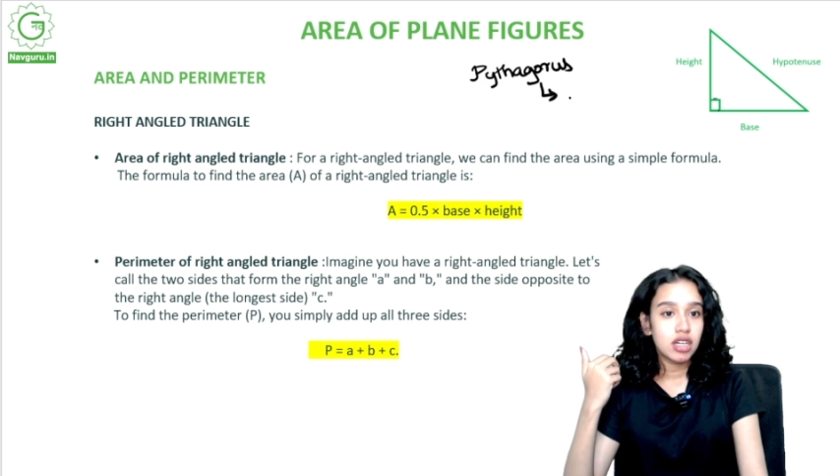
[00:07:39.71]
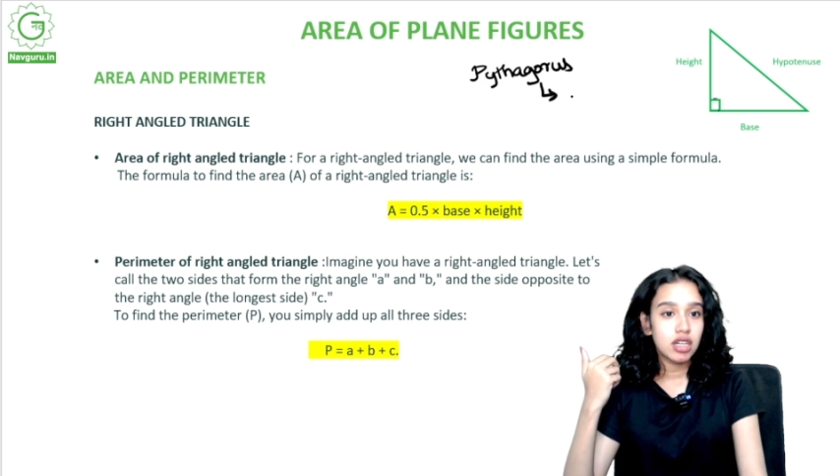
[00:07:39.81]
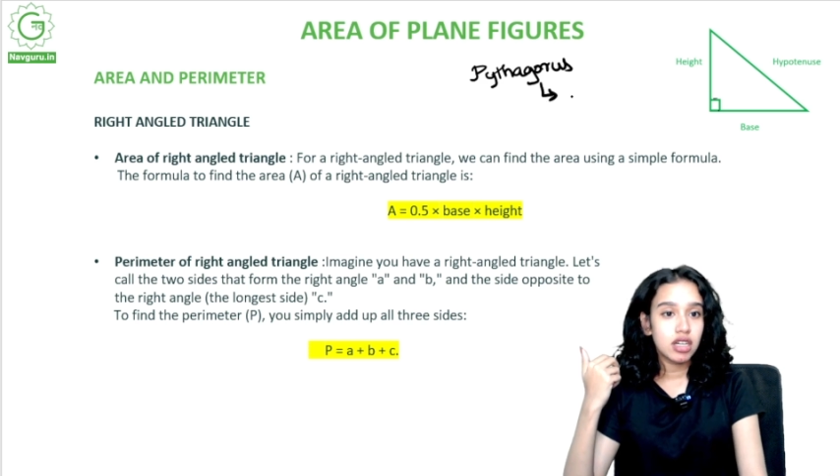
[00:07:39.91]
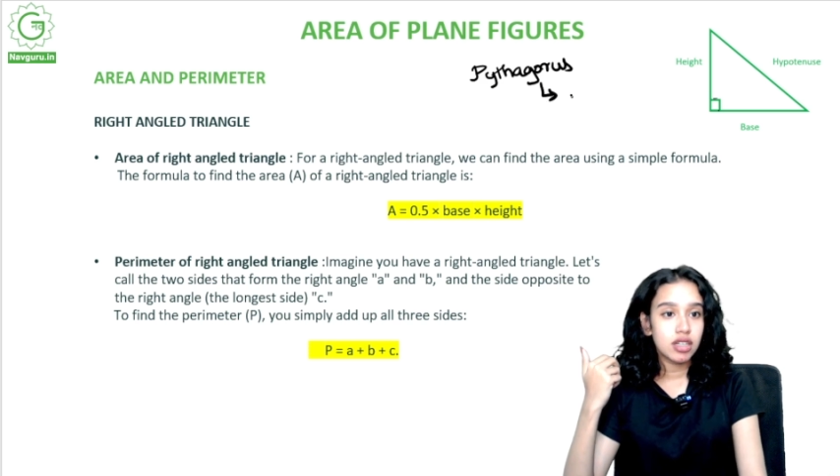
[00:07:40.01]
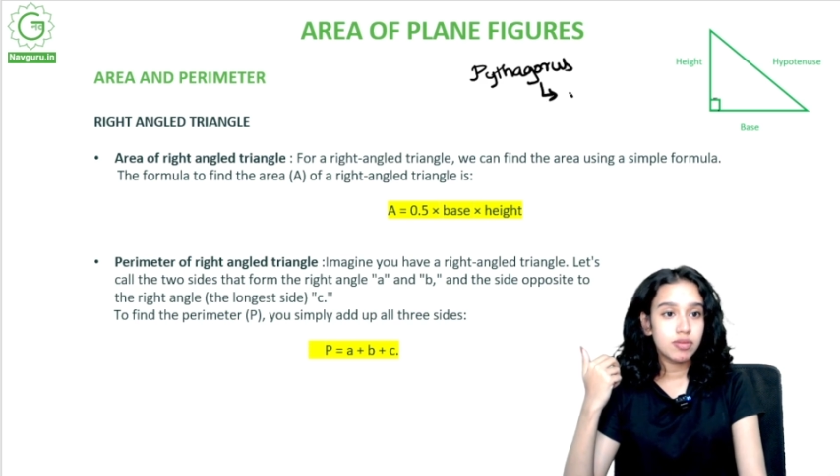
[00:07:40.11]

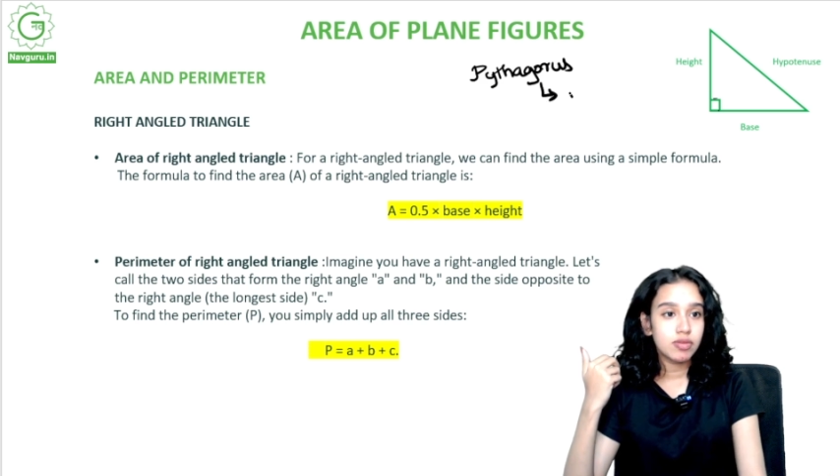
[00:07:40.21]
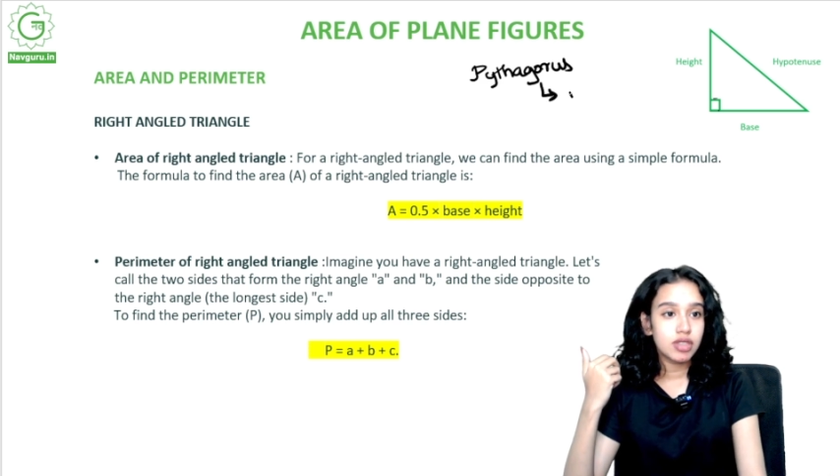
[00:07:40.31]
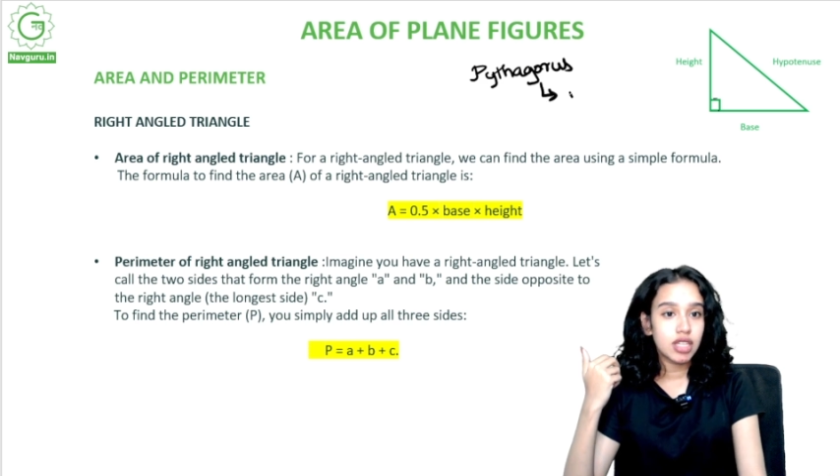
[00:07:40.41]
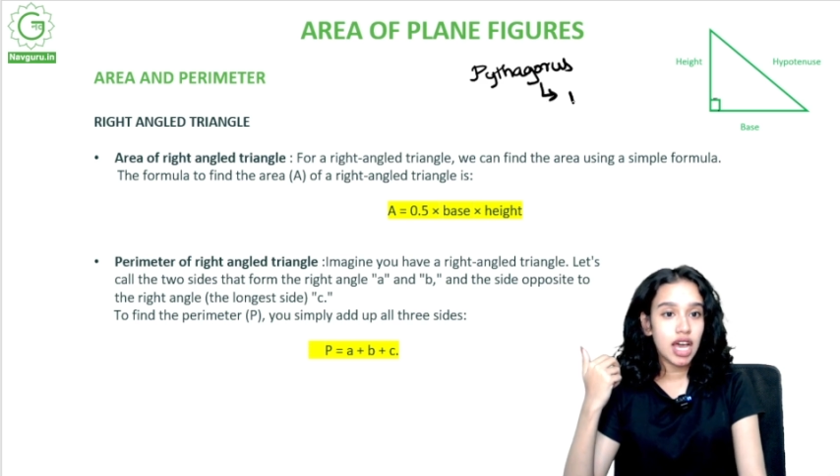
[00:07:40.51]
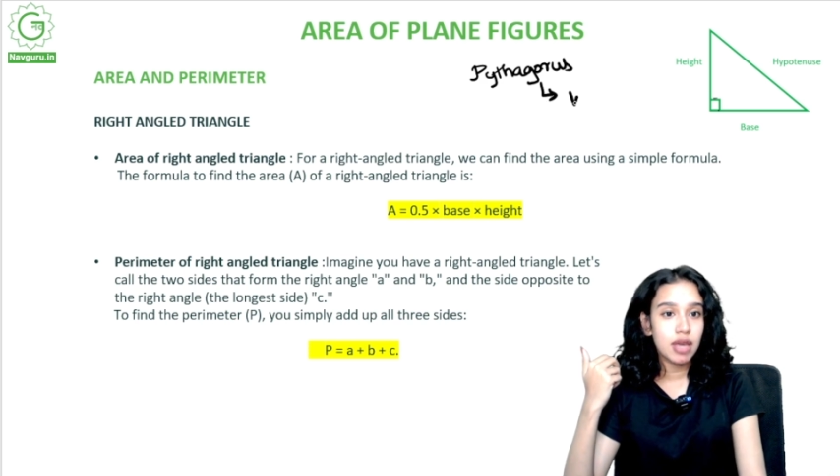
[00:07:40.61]

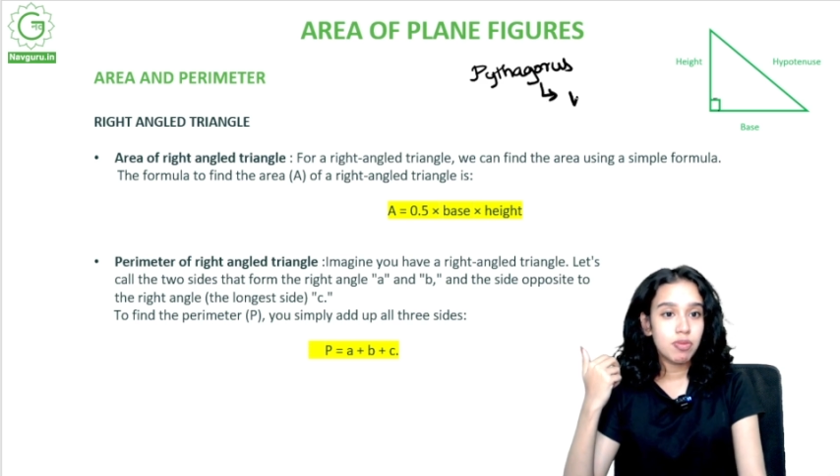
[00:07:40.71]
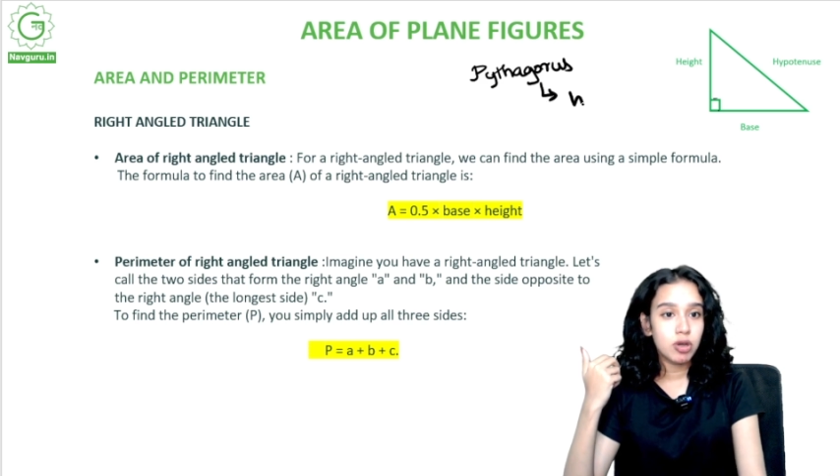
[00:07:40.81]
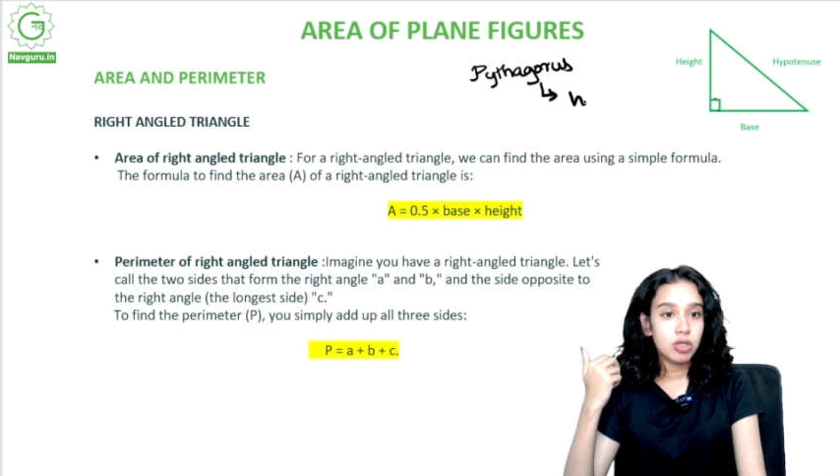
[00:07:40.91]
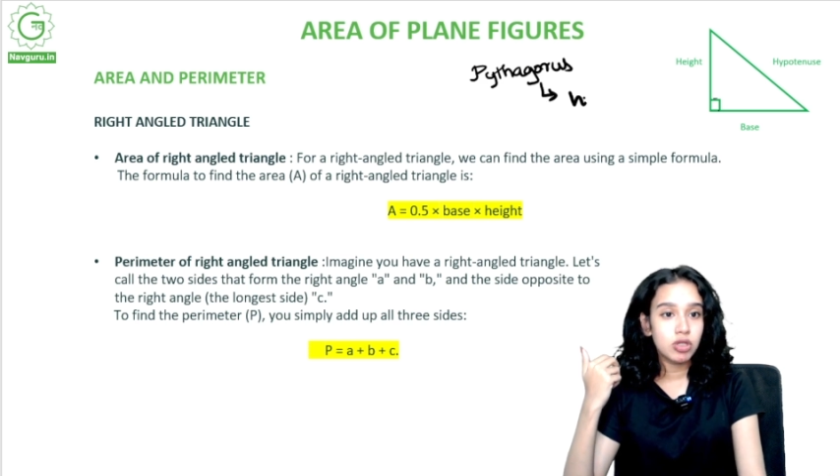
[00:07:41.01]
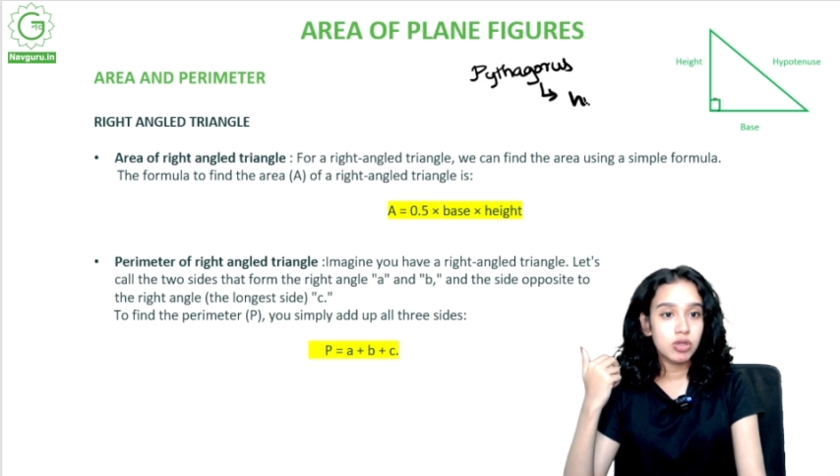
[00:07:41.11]
the
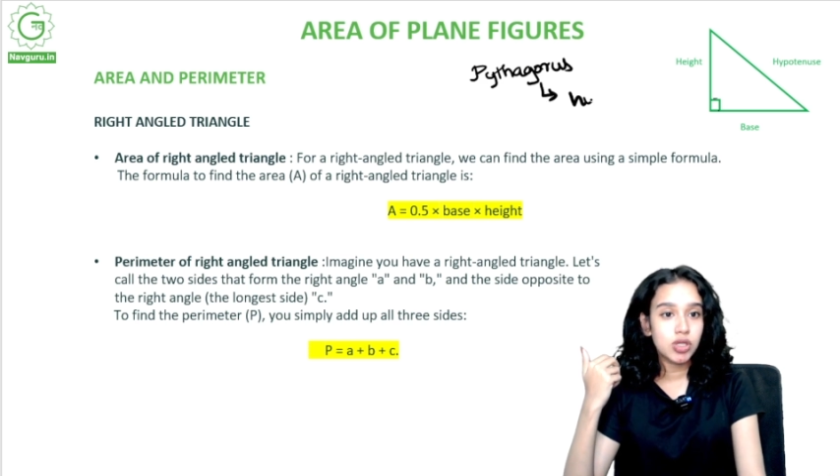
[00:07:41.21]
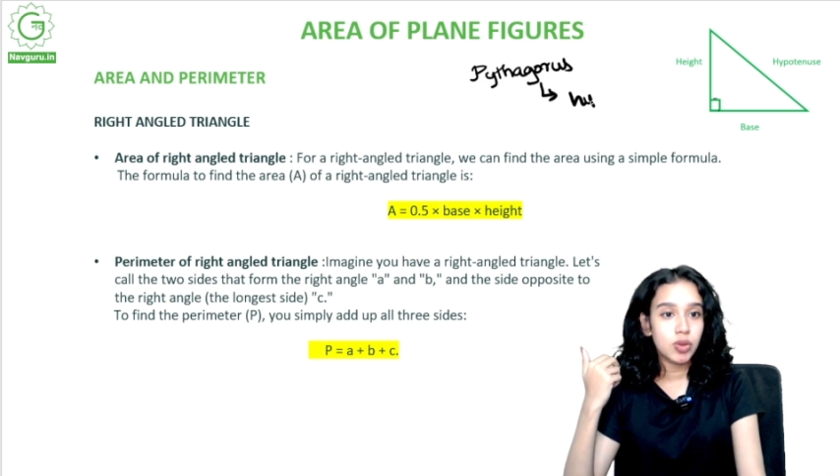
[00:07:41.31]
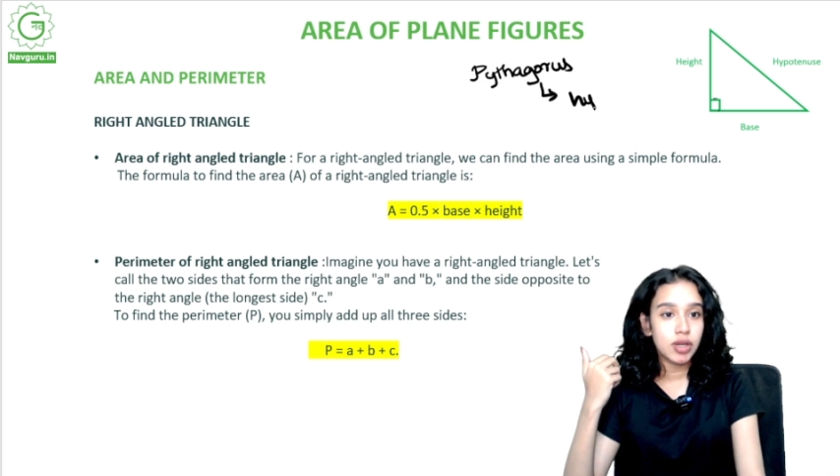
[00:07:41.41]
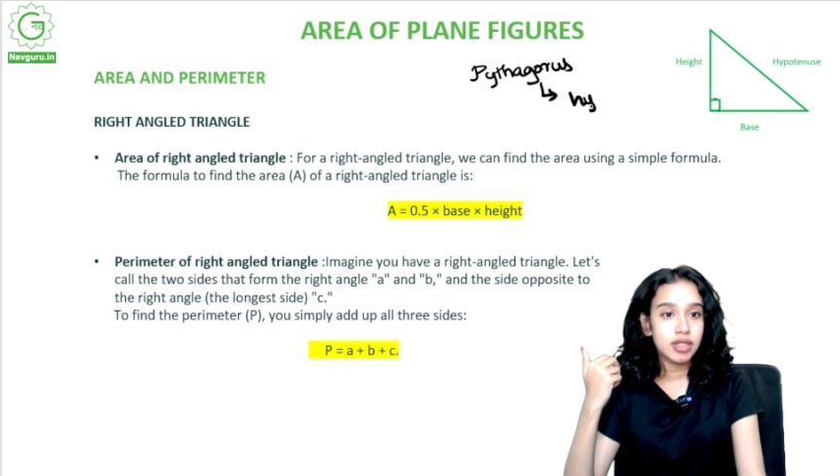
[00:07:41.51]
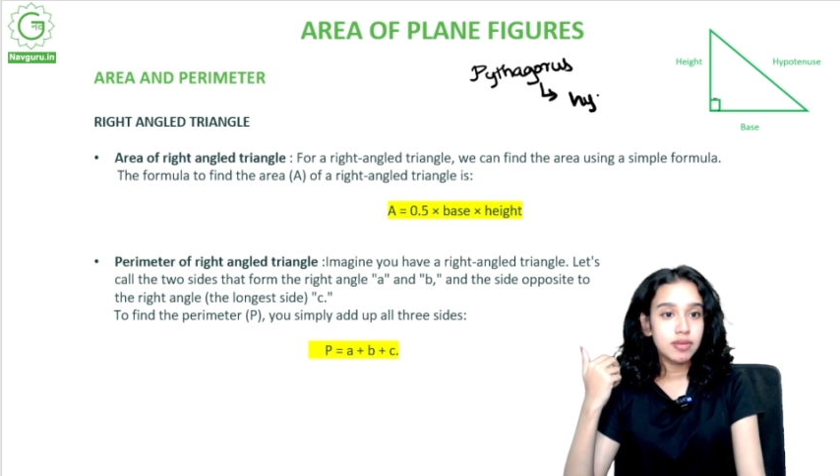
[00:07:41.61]
hypotenuse
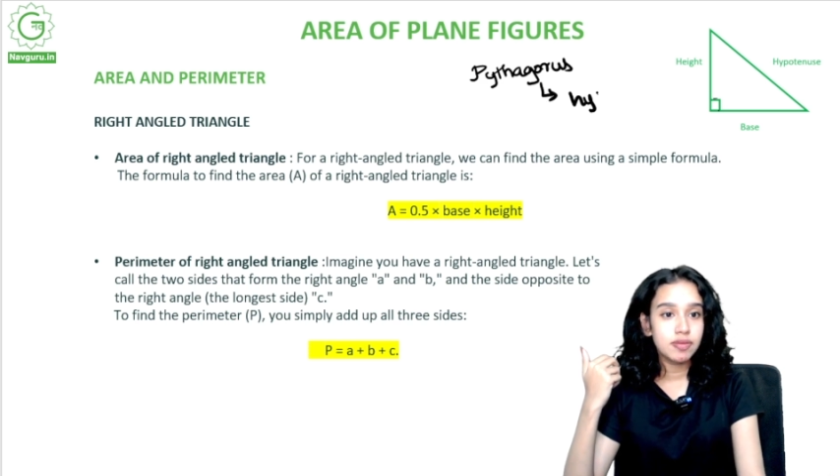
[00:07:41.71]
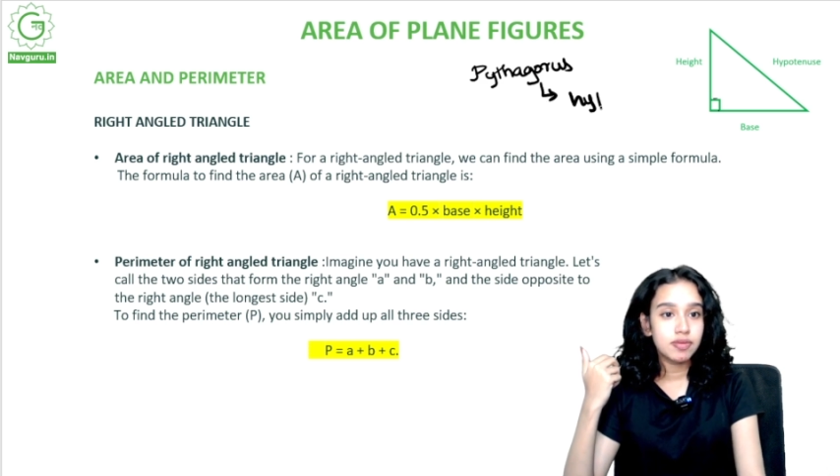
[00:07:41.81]
square